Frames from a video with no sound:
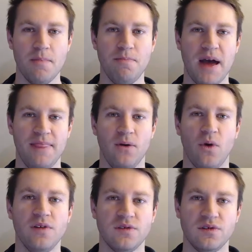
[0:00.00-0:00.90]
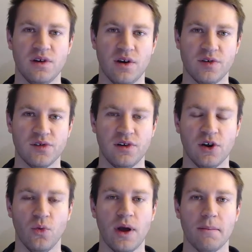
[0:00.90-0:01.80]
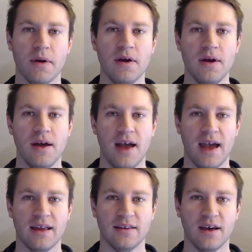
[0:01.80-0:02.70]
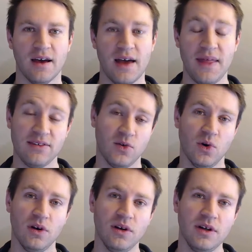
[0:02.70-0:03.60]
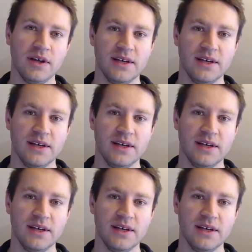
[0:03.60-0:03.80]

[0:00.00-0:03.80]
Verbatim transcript: bend the ones and zeros to your whim and uh, and that's cool.